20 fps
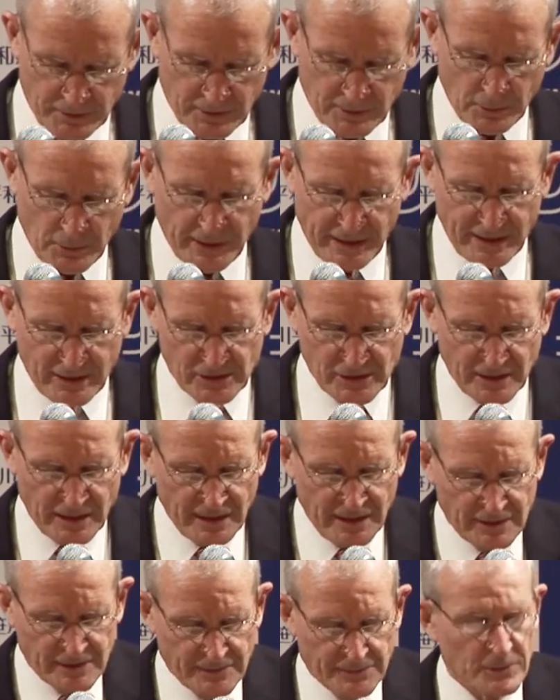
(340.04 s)

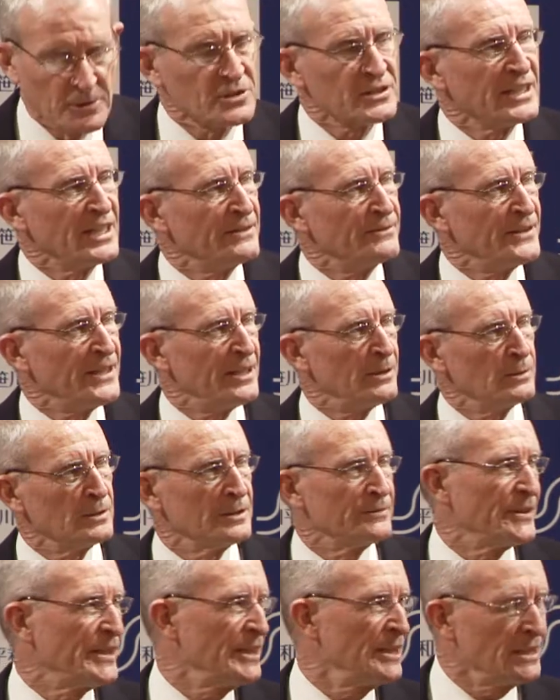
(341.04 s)
2008, the first half
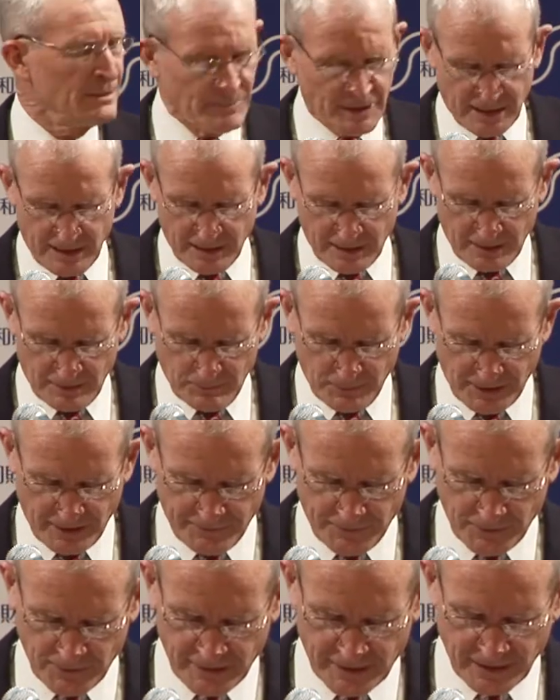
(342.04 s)
hour of any meeting with
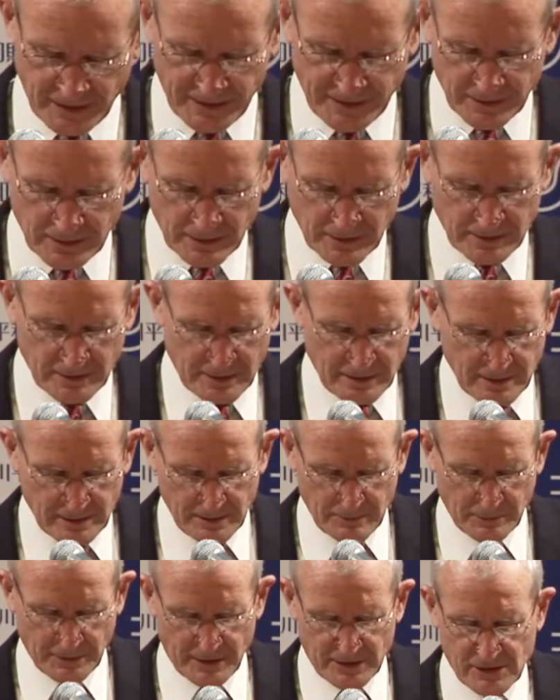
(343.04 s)
a foreign leader,
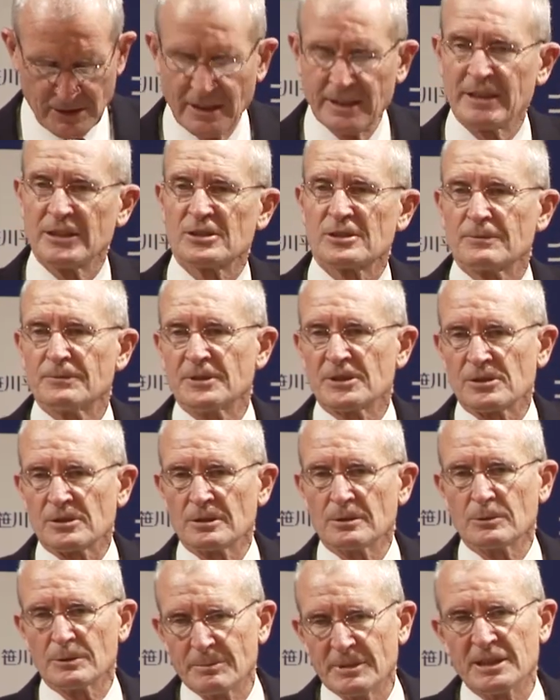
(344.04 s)
with a Chinese
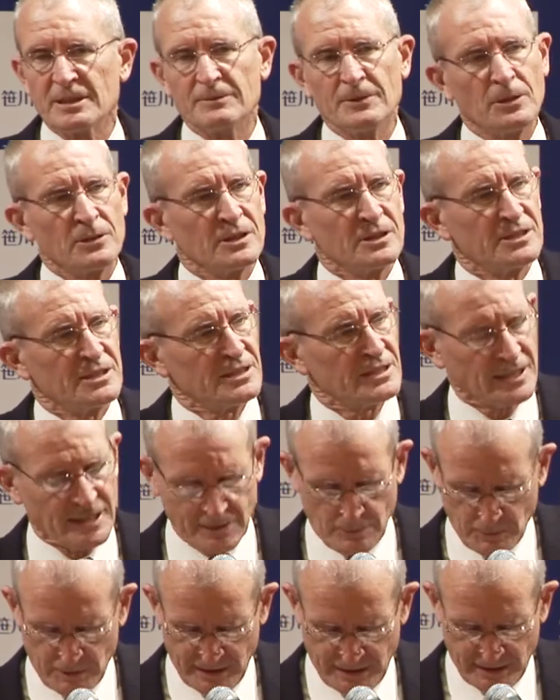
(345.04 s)
official, would be devoted to
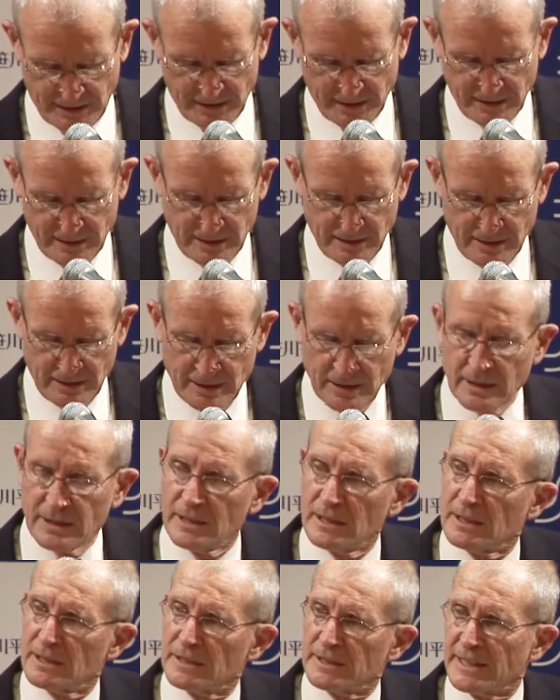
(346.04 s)
Taiwan.
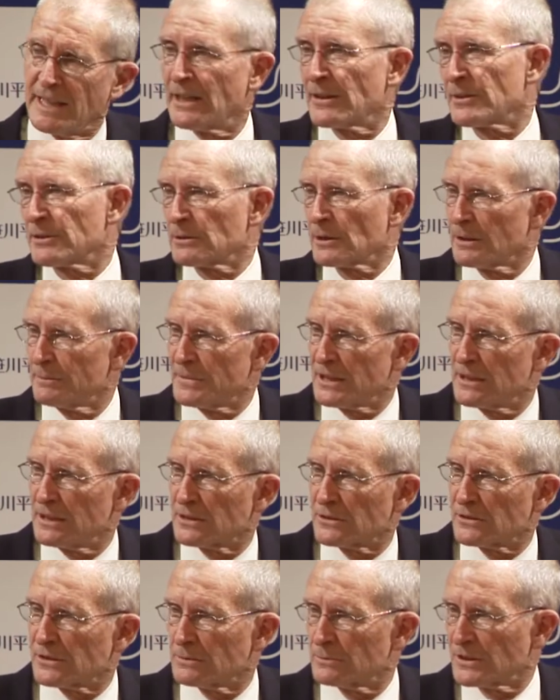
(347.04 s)
Now there are
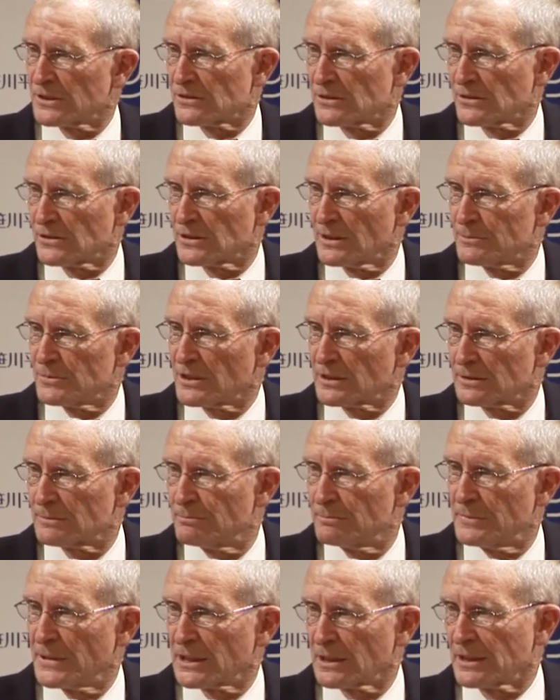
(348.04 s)
meetings in which the subject
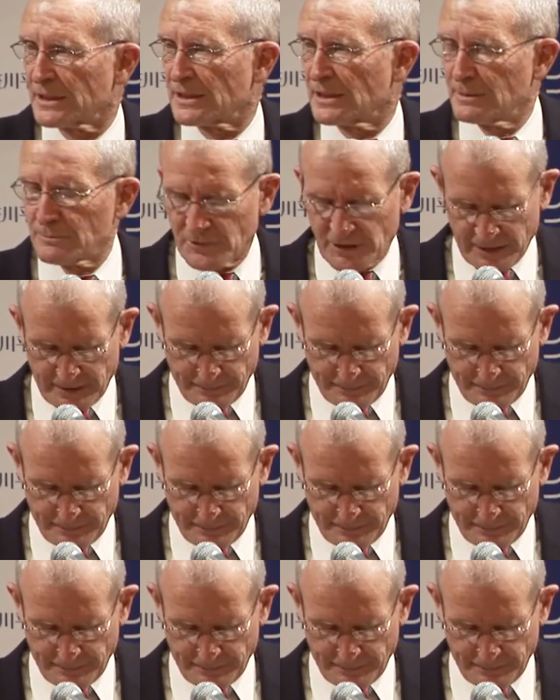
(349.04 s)
barely comes